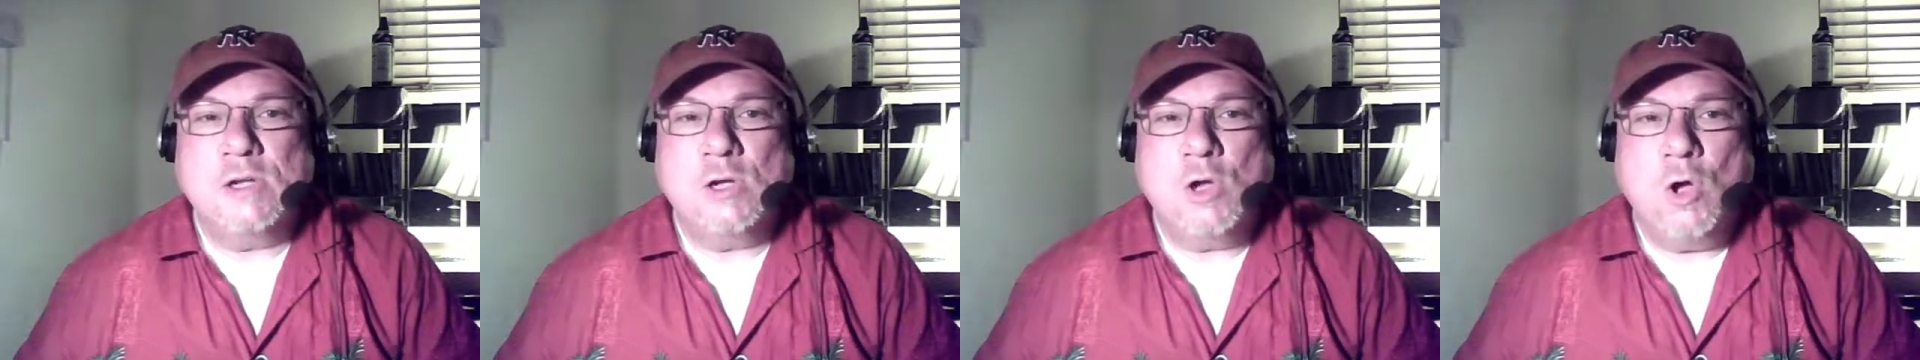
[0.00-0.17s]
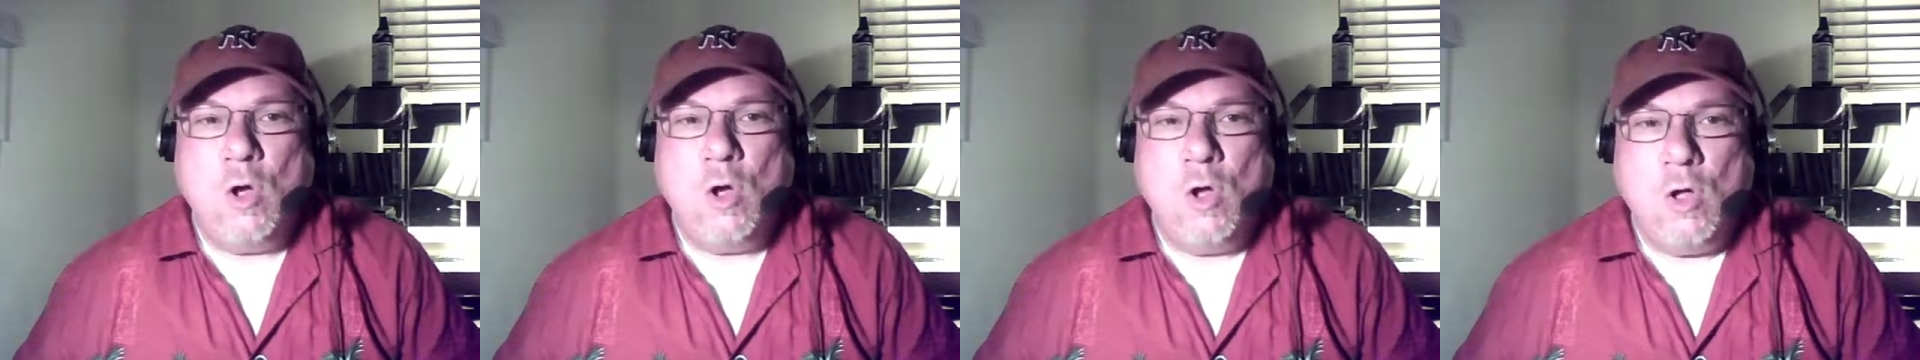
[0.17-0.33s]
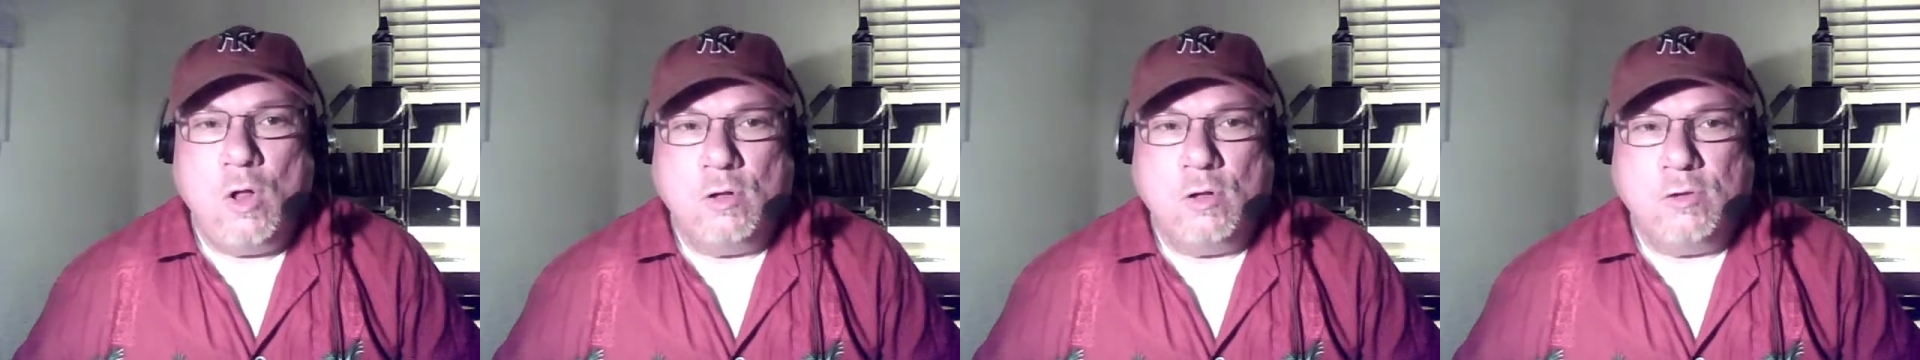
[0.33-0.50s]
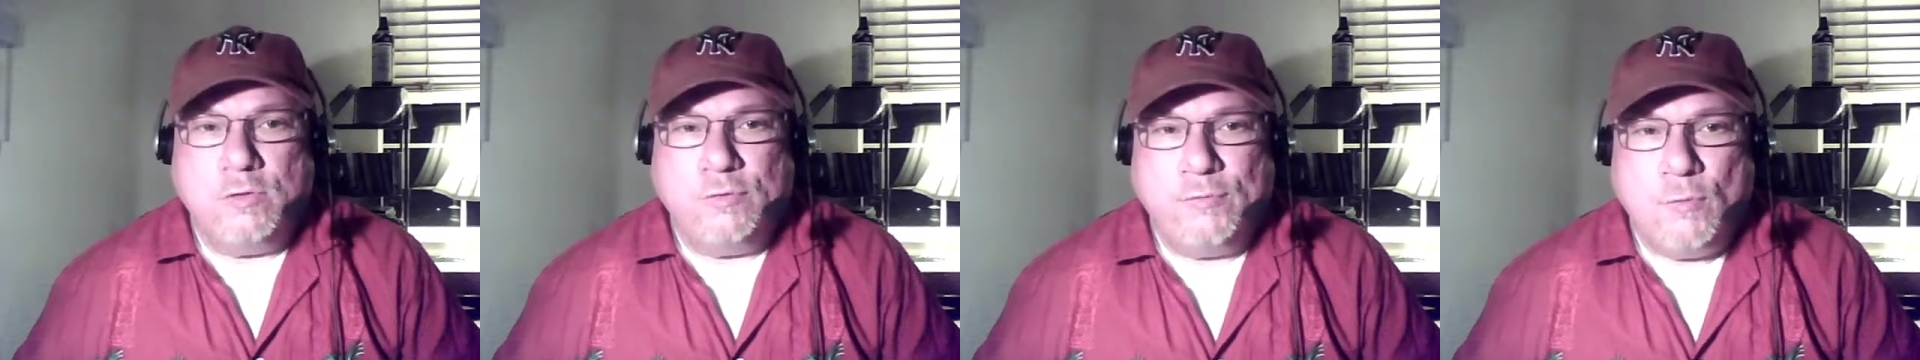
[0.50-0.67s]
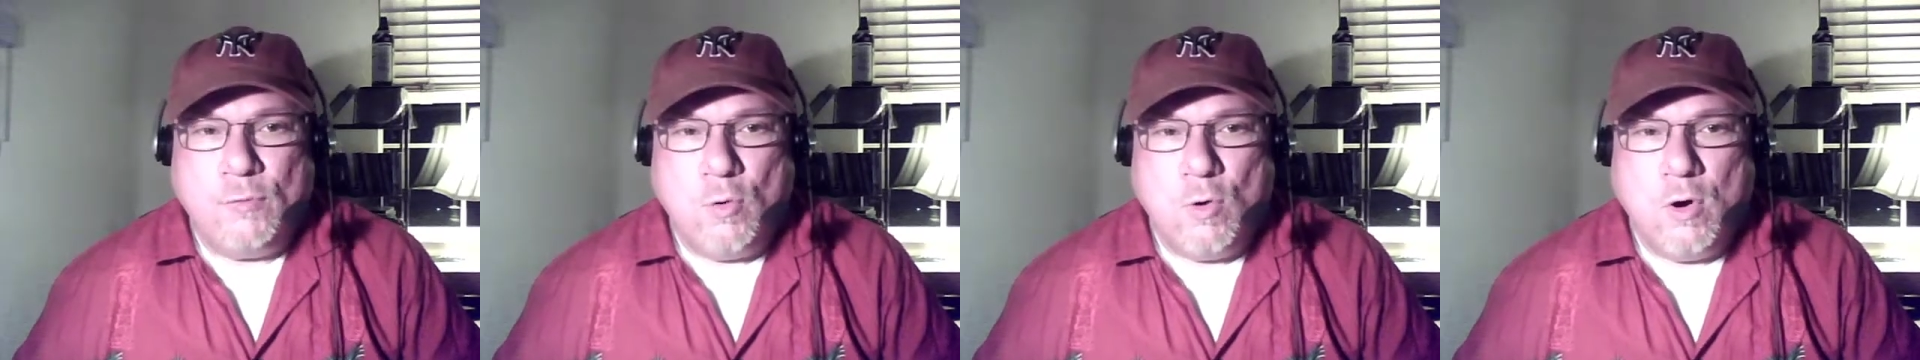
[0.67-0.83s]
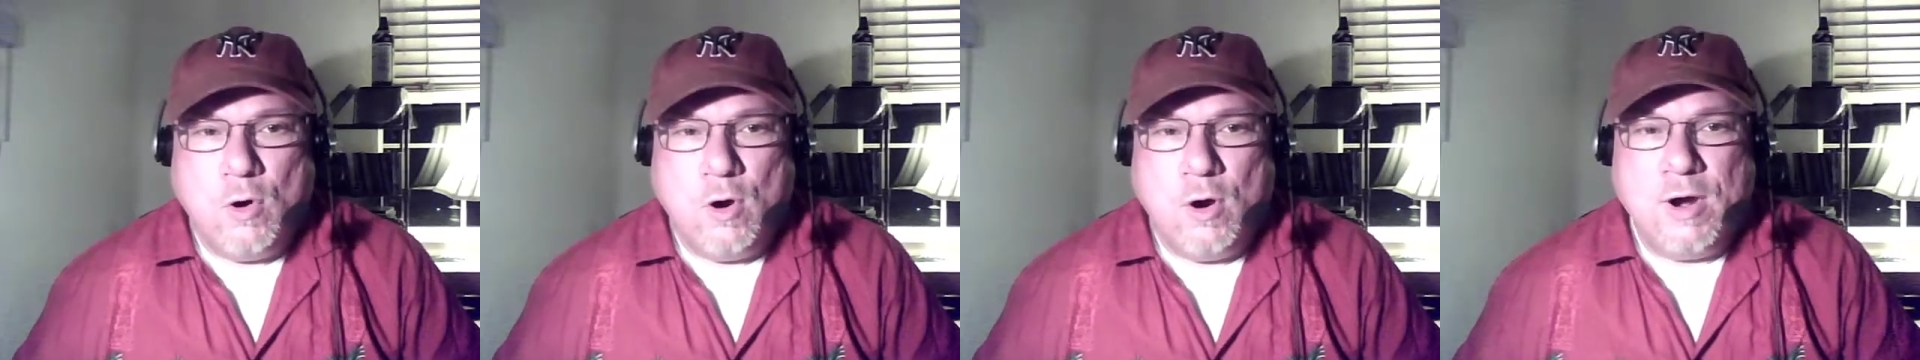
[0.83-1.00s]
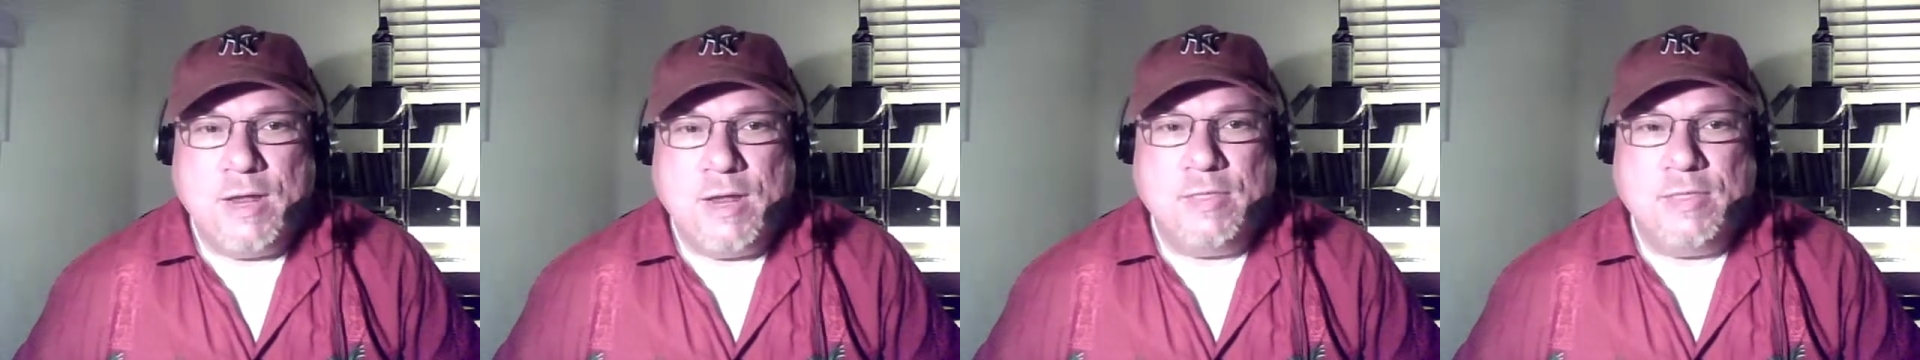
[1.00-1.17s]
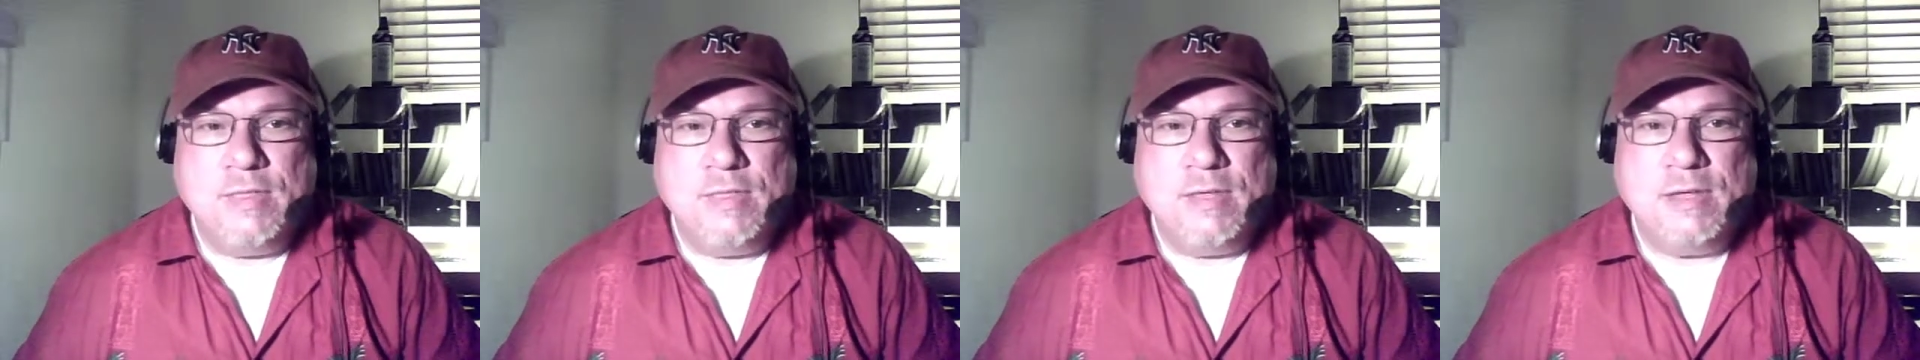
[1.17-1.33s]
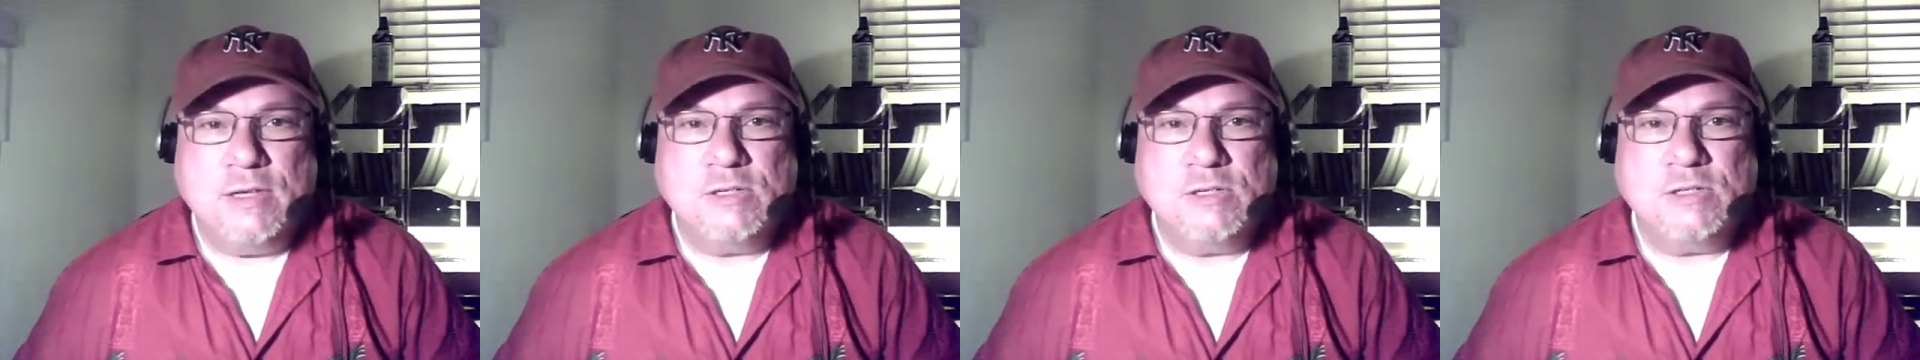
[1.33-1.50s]
called for in
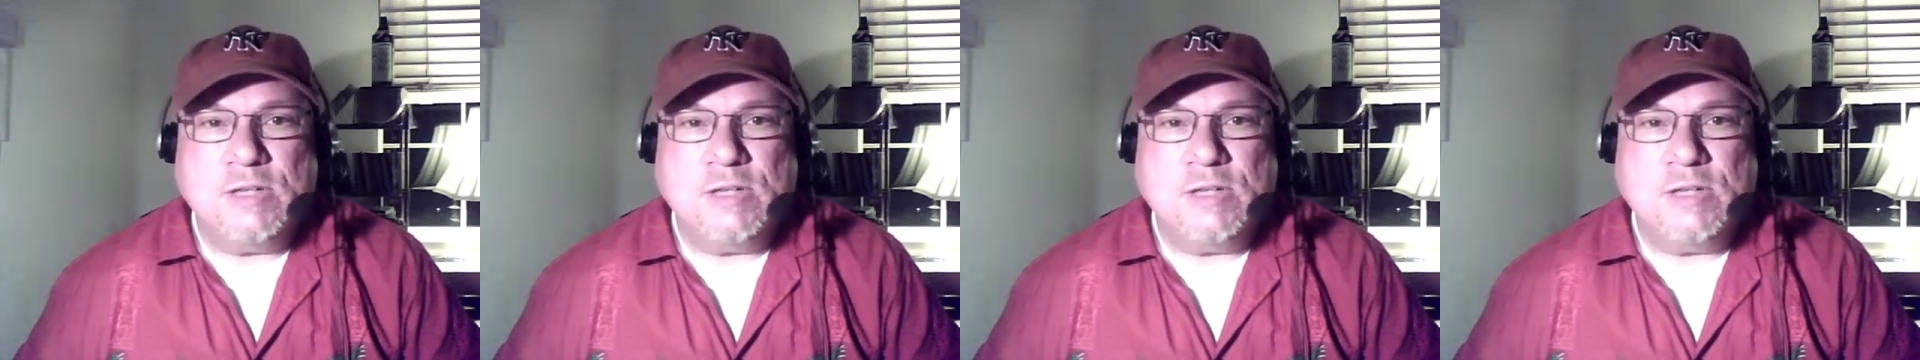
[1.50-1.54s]
these